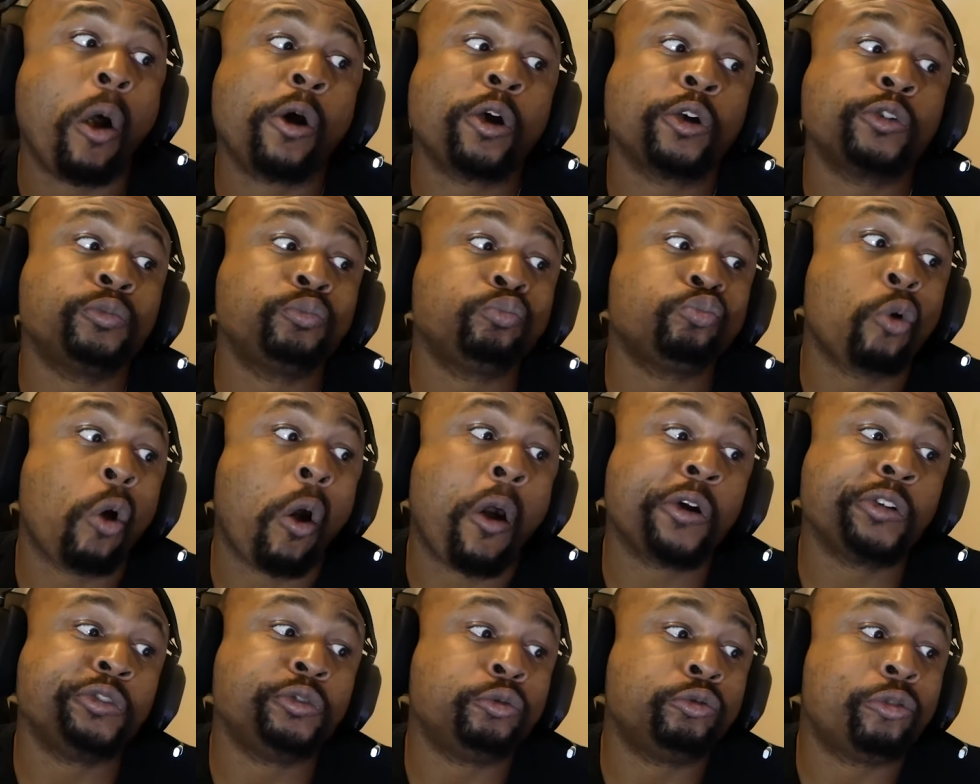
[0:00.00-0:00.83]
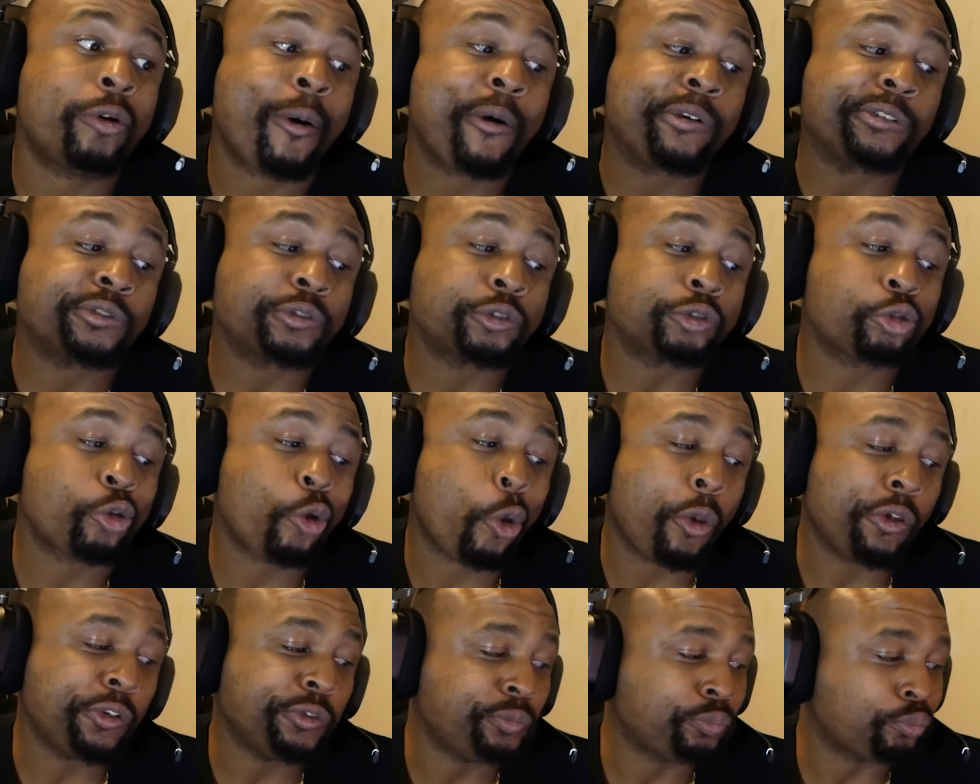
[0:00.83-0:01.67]
Okay, so I'm going to get a
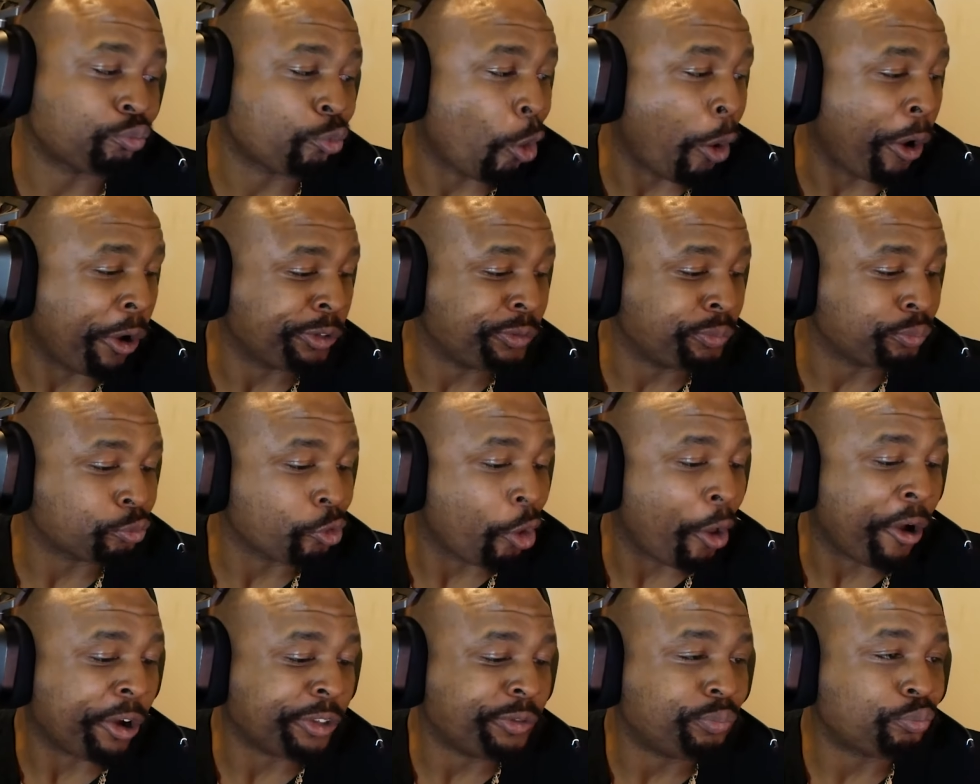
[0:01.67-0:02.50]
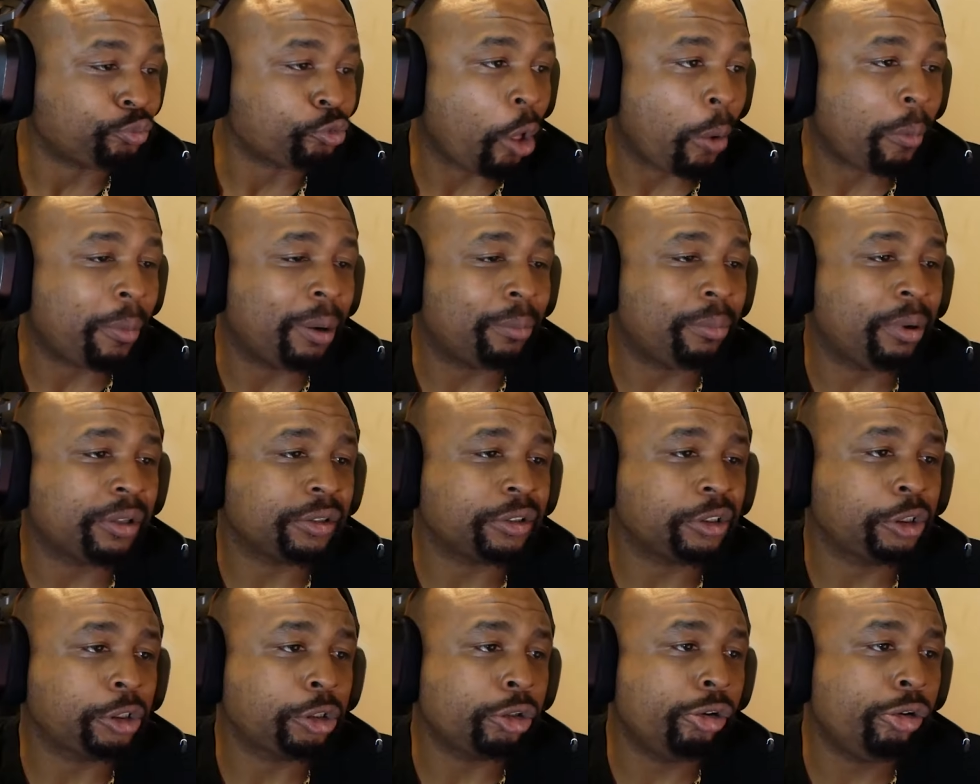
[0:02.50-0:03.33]
tool for my brother, so I'm going to
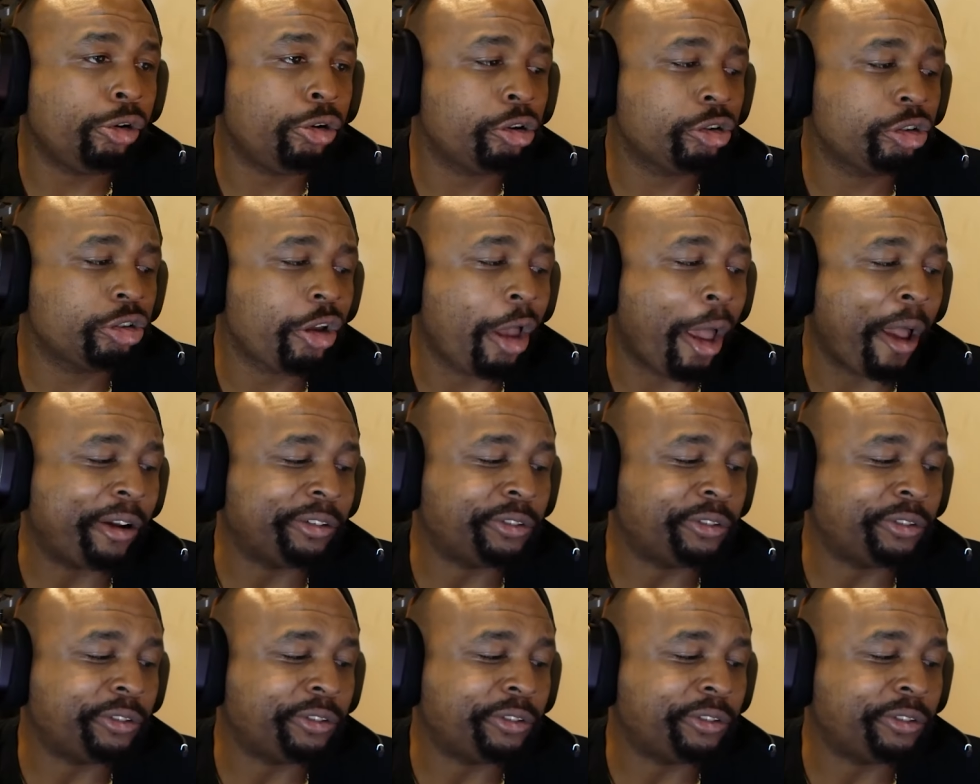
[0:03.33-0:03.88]
fix it on a car.